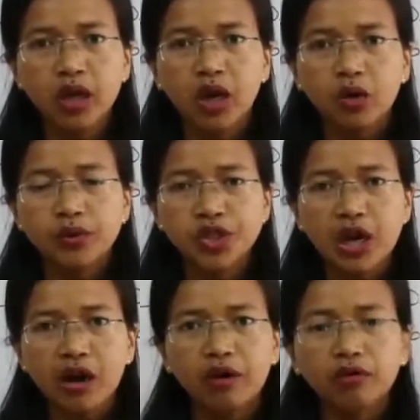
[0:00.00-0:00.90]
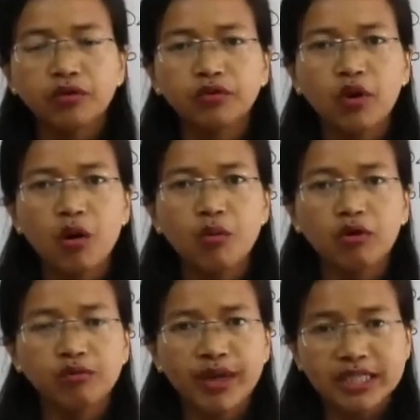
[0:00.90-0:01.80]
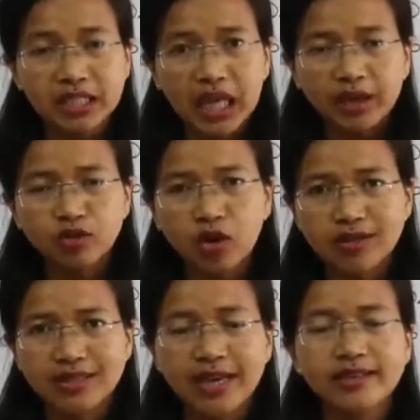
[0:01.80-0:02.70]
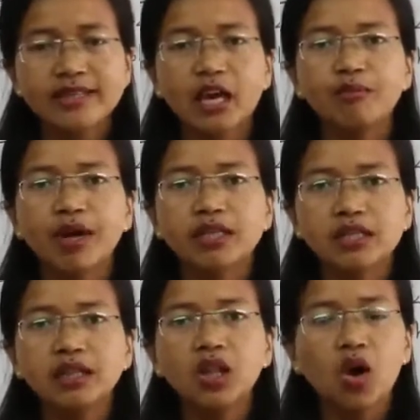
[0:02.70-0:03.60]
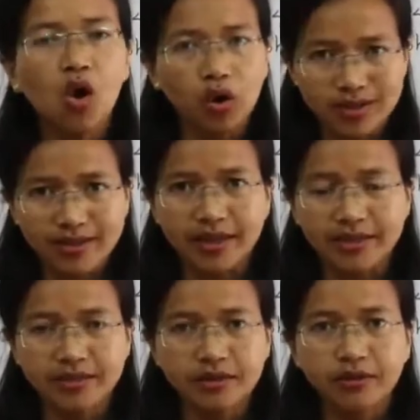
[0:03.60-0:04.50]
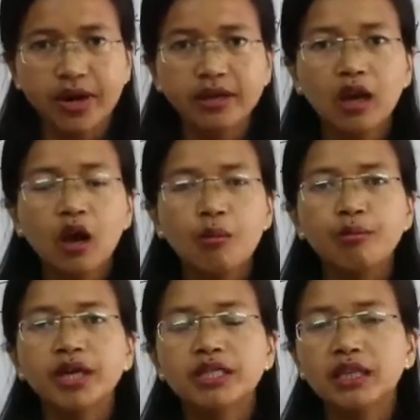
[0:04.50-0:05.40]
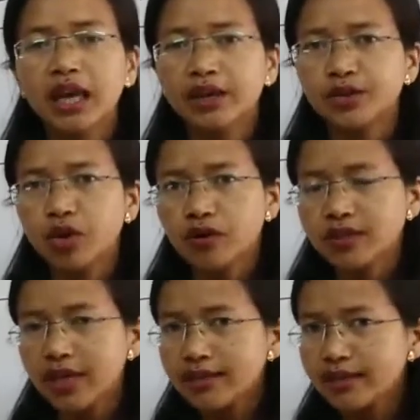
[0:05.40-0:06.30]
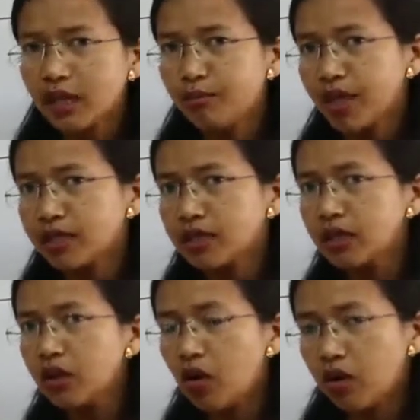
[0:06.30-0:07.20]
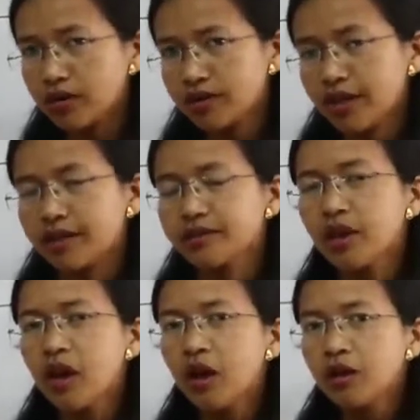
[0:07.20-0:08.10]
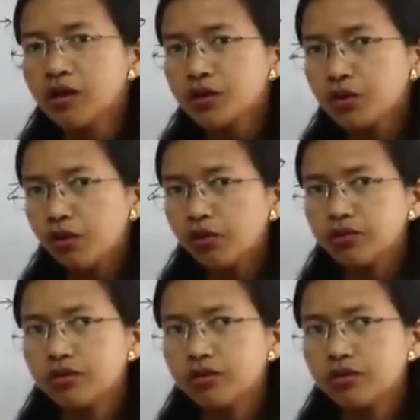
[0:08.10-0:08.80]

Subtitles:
which are of the form of metal hydroxides and metal oxides, right? Metal hydroxides and metal oxides. So